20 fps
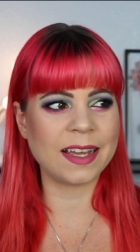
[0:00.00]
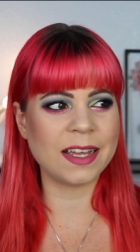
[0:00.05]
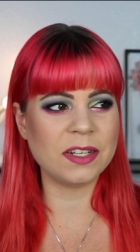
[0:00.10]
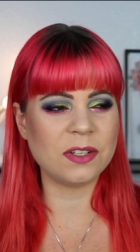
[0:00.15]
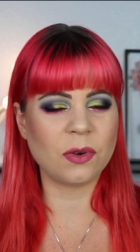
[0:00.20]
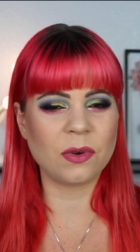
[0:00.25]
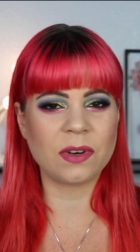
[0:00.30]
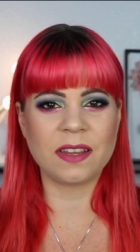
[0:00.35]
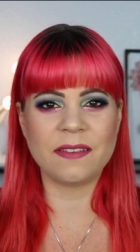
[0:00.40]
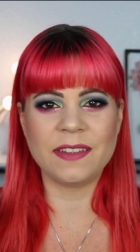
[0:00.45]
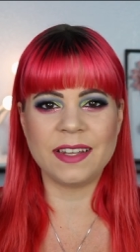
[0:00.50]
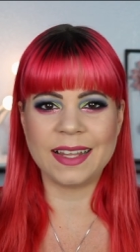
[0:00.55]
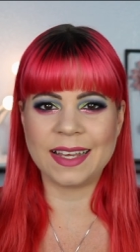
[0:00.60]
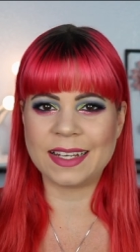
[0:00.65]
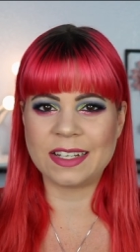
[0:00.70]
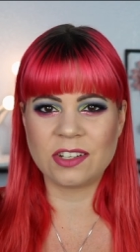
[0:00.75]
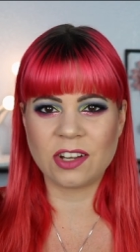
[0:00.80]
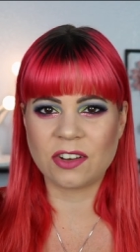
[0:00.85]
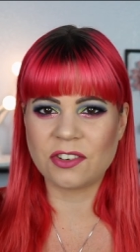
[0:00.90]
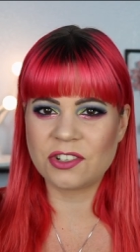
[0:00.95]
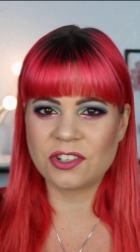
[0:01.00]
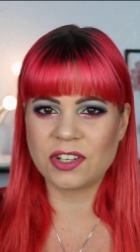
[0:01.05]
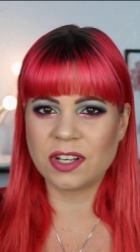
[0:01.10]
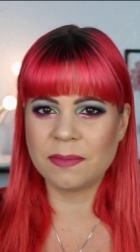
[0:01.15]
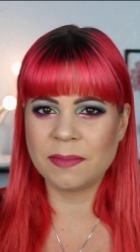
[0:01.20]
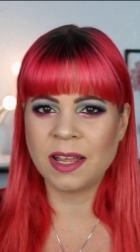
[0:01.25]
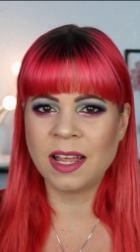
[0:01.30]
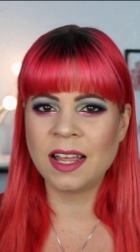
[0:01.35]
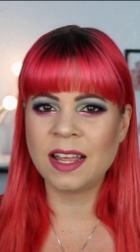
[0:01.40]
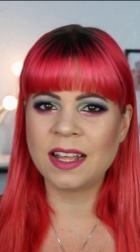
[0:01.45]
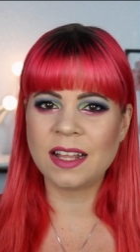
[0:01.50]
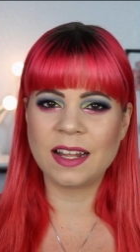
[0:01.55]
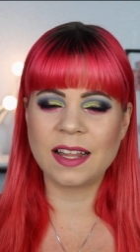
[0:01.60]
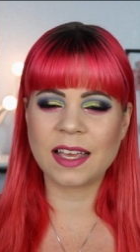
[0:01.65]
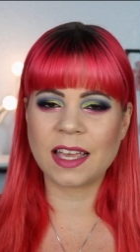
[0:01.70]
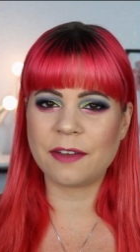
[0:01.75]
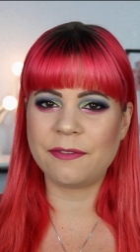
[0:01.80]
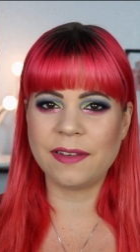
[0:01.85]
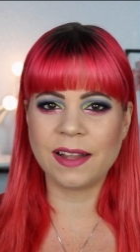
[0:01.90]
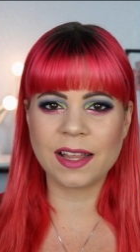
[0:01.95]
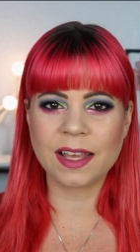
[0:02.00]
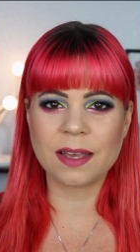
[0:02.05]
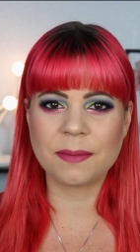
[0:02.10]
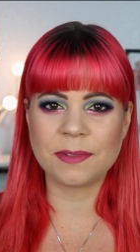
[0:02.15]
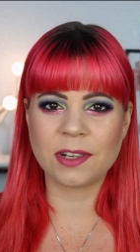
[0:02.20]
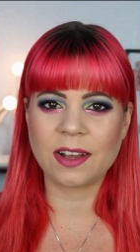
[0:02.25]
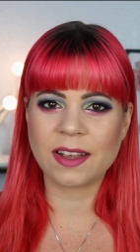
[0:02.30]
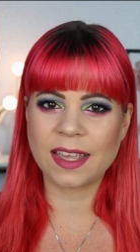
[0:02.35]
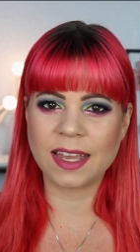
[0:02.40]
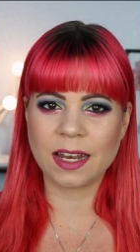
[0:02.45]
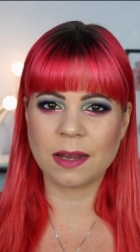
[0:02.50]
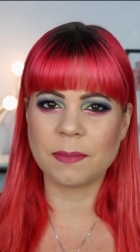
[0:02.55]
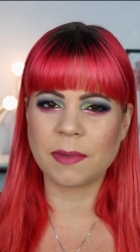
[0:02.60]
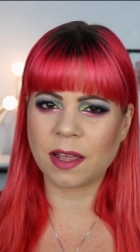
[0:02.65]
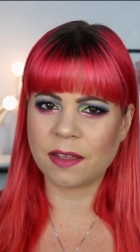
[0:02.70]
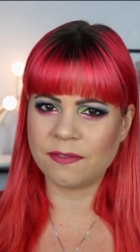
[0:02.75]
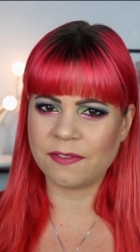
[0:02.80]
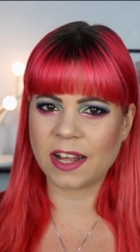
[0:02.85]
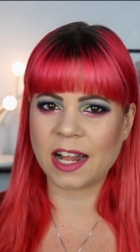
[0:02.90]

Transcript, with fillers: I don't even like touch them like I feel like I'm not getting my